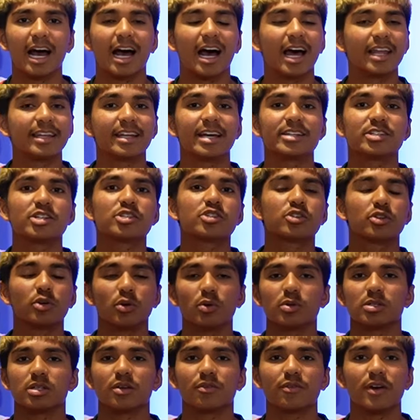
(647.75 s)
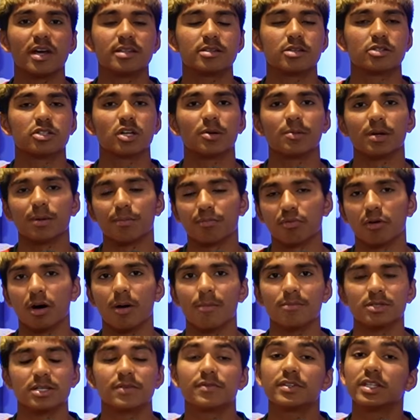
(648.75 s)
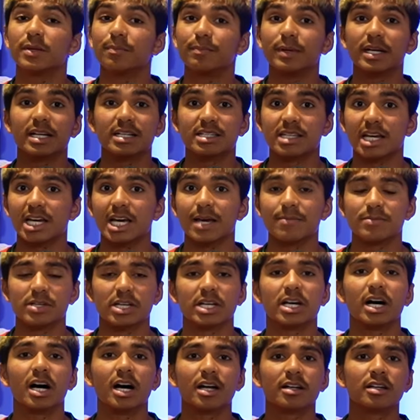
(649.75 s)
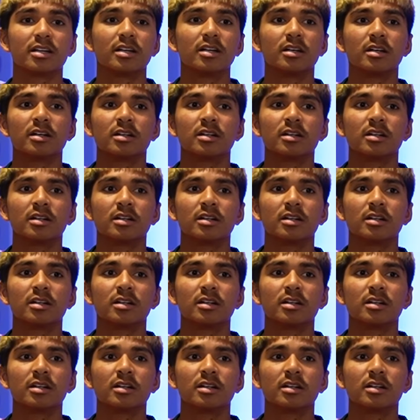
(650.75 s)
And they just cause defenses so many problems. Even the big teams, you can't